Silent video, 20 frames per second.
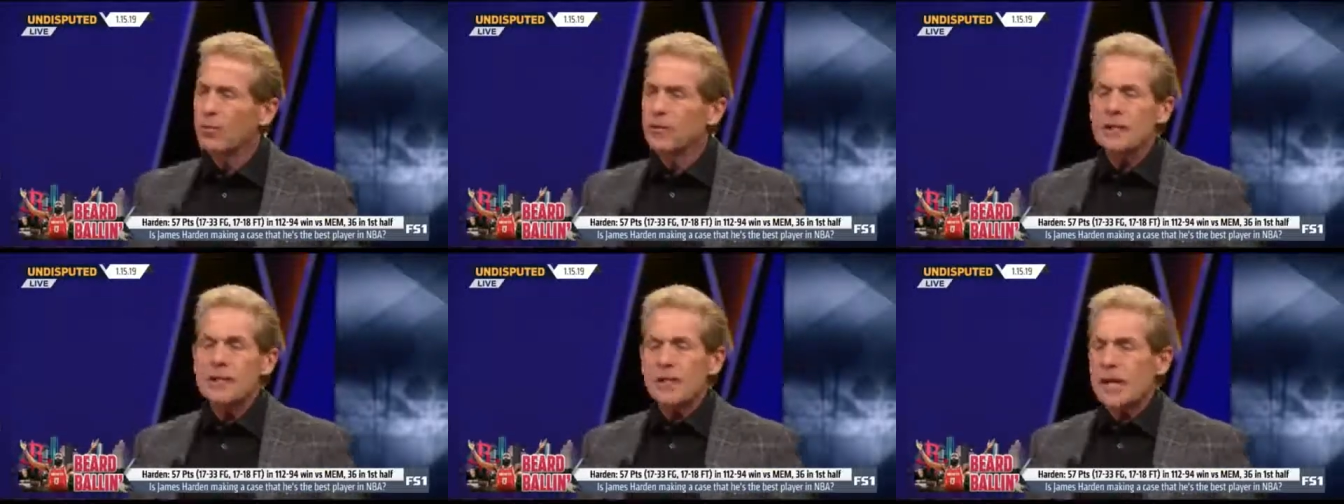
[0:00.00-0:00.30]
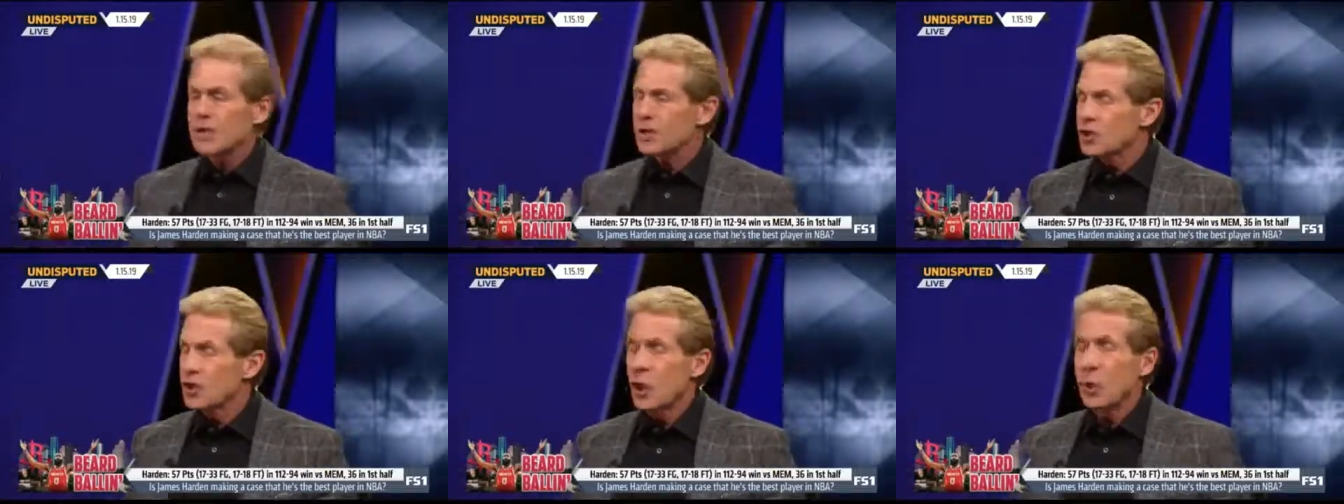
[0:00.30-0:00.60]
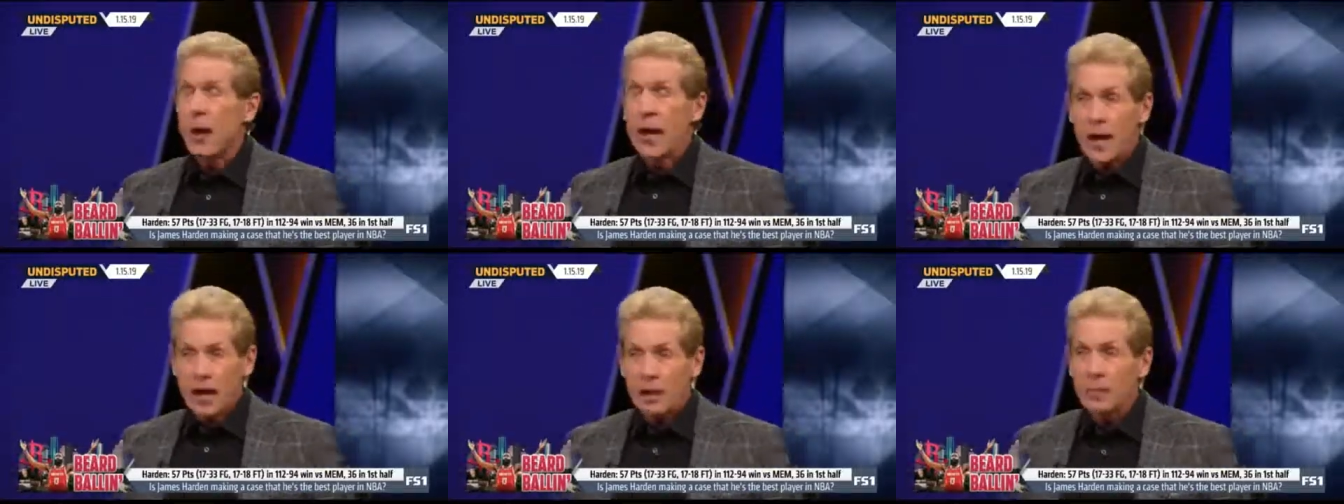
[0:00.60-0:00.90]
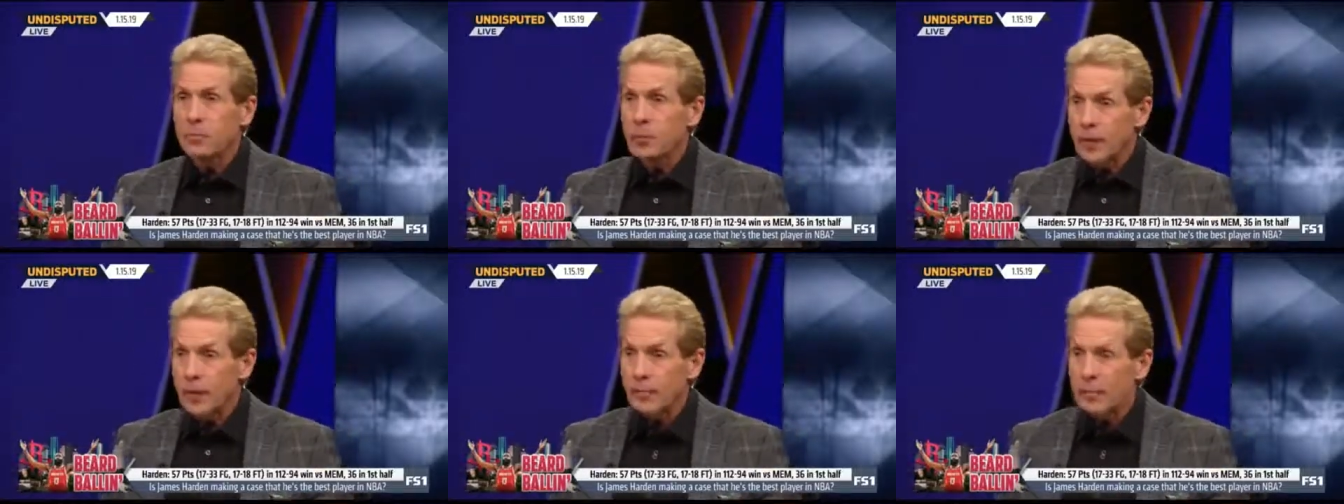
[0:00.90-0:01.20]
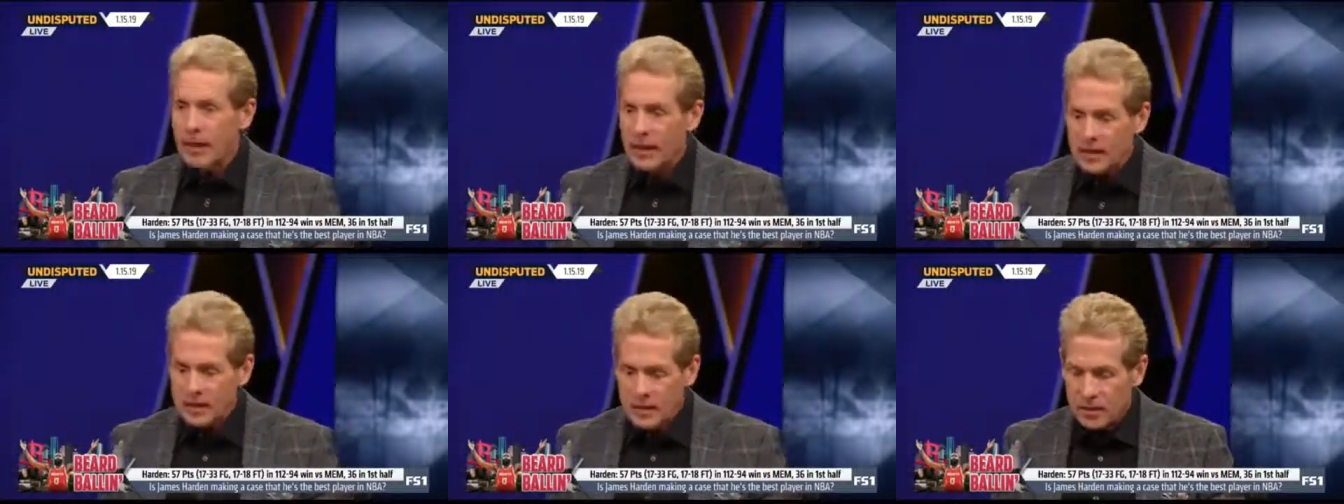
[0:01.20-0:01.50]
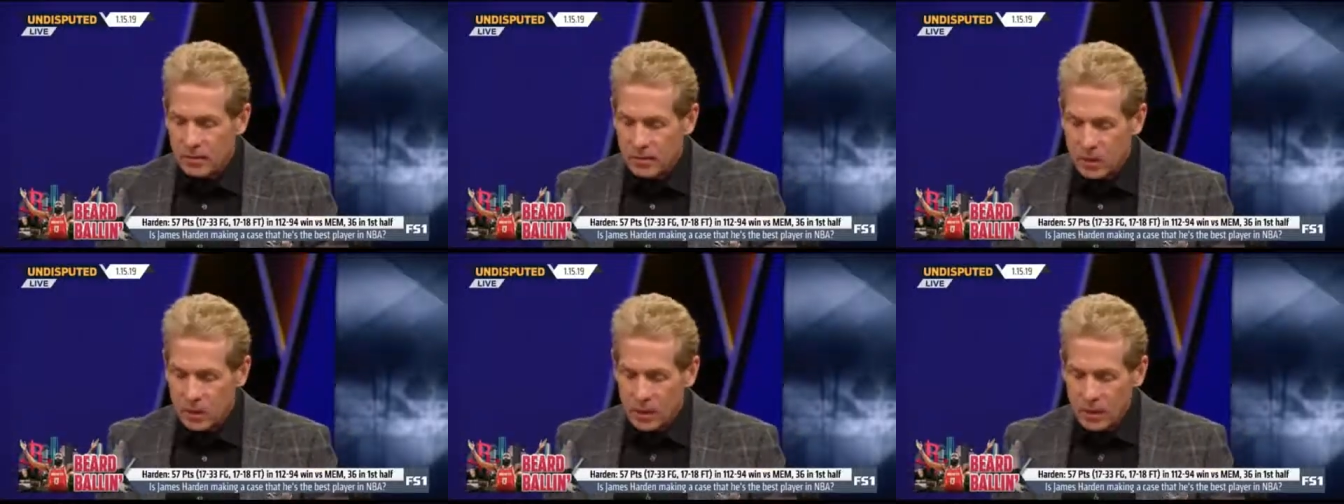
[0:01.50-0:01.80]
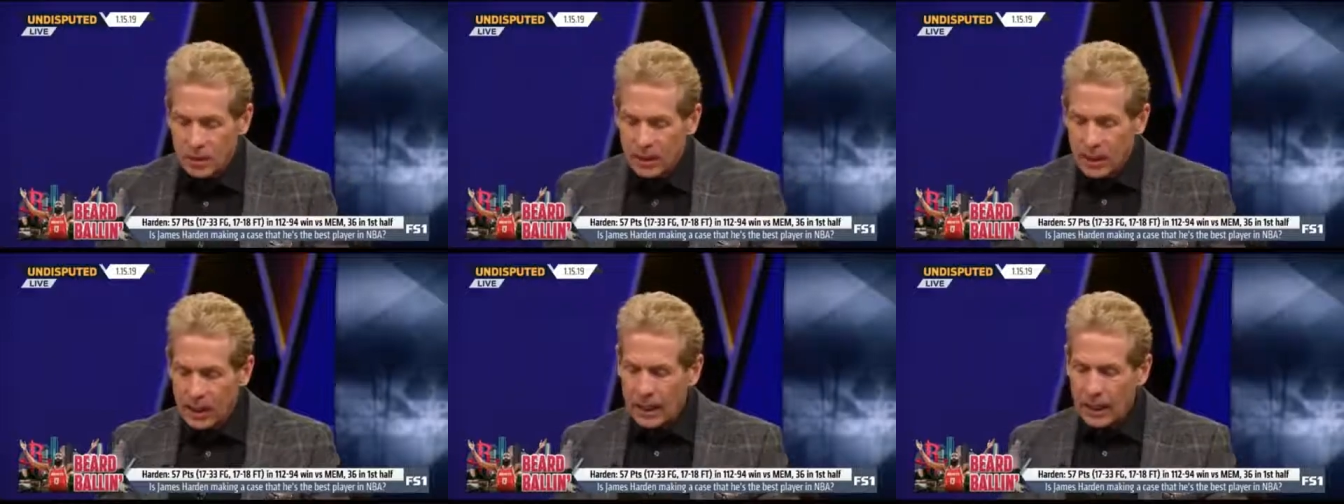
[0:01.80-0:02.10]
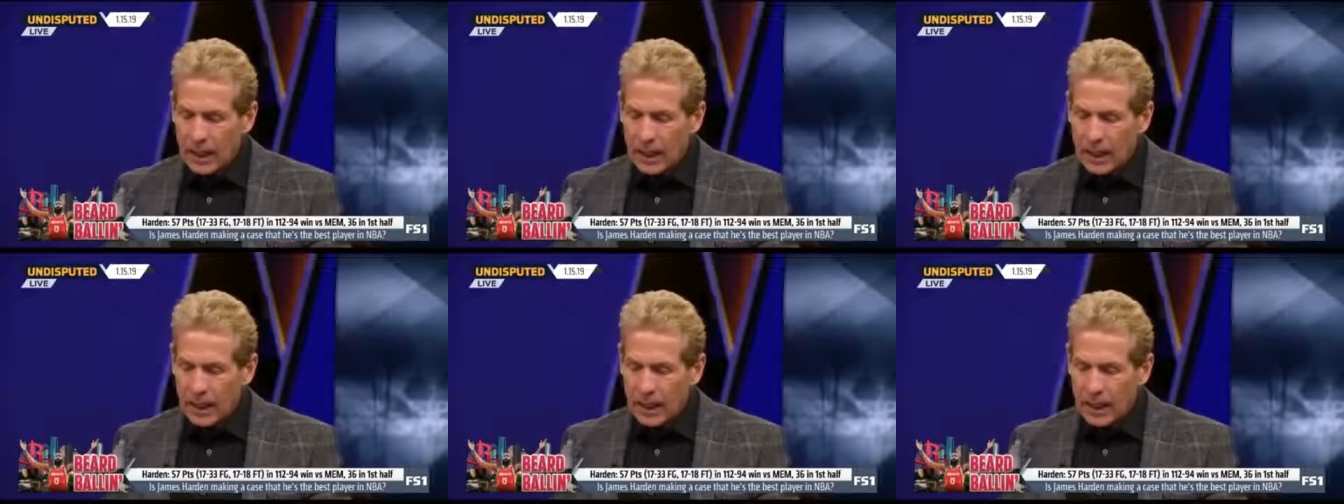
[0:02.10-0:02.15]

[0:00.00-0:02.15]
These guys know how to play basketball,